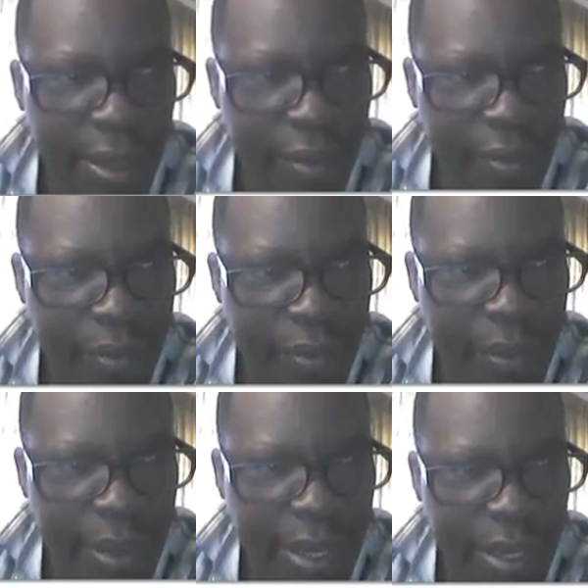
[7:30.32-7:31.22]

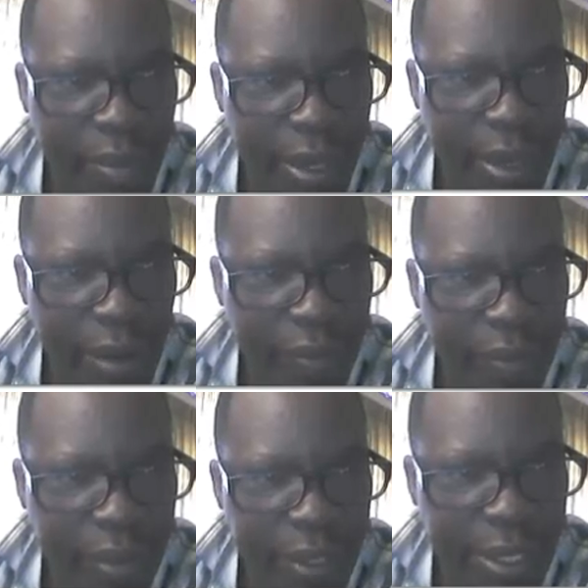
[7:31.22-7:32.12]
Remember again, we have
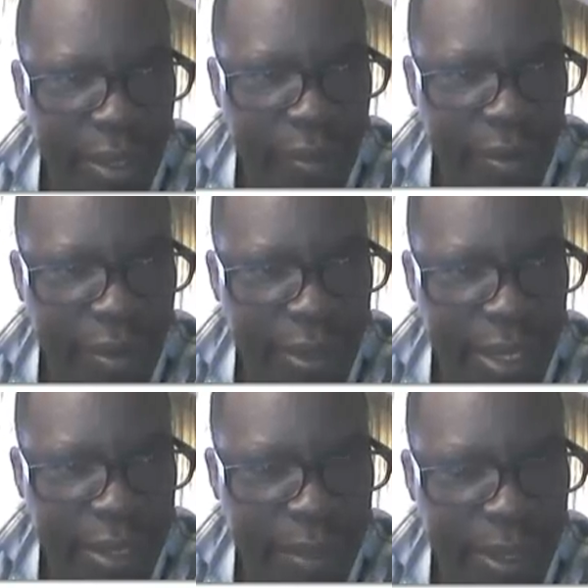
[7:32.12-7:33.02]
to integrate with
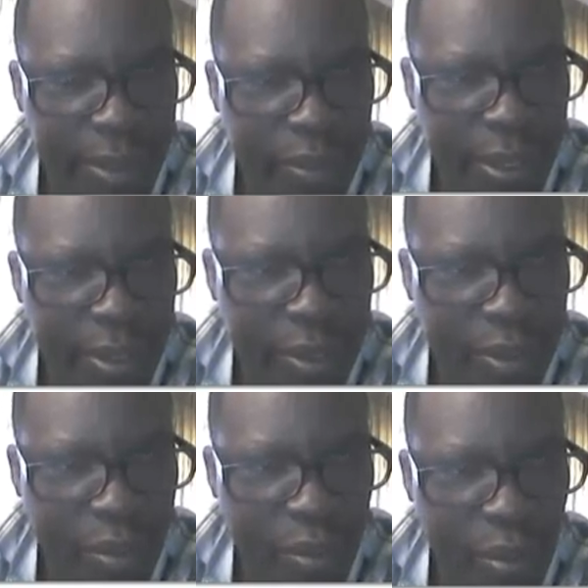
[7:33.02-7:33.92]
respect to what?
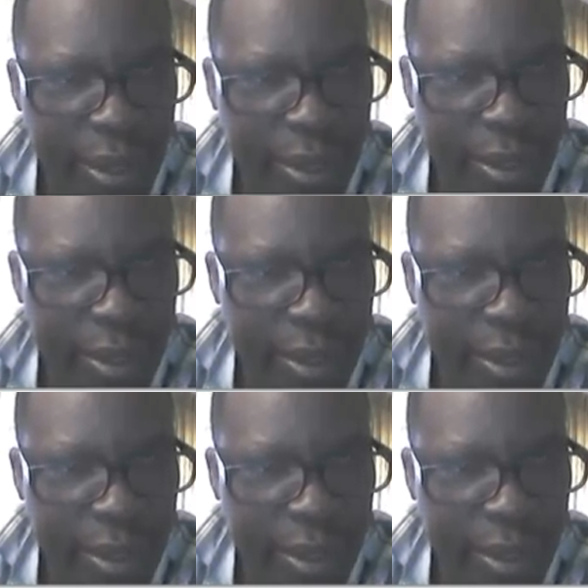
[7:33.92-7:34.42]
To y.